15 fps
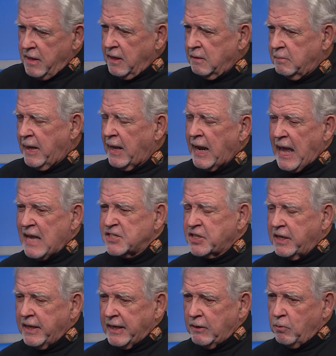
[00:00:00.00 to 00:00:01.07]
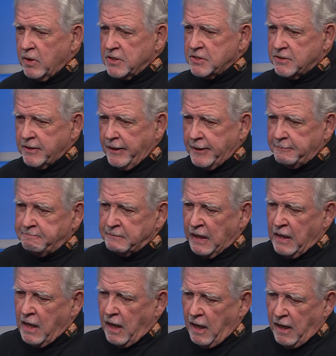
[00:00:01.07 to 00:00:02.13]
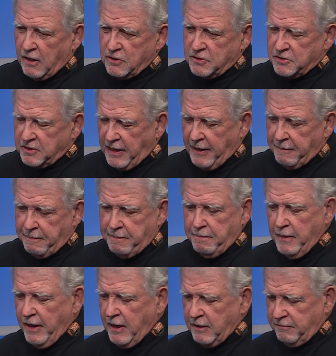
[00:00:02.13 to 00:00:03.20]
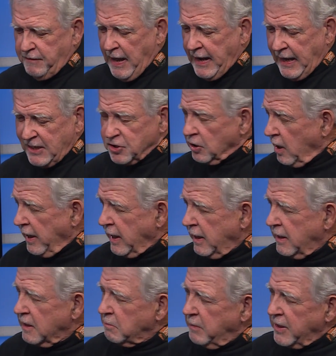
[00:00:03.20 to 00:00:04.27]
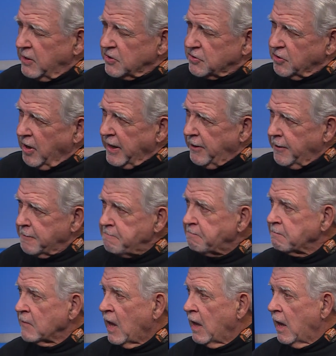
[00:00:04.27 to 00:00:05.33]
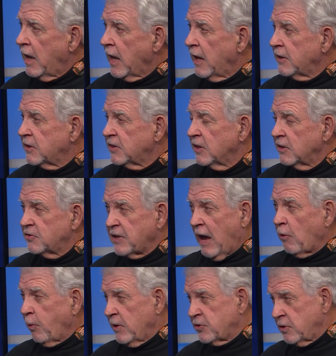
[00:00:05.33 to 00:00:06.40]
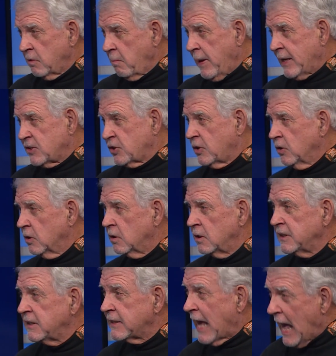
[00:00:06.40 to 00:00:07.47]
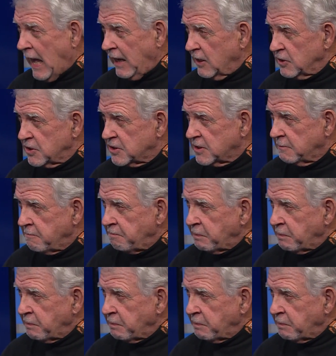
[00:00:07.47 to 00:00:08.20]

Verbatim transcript: Then my last gig was uh, I was at uh, financial aid administrator at uh, Southwestern Med School in Dallas.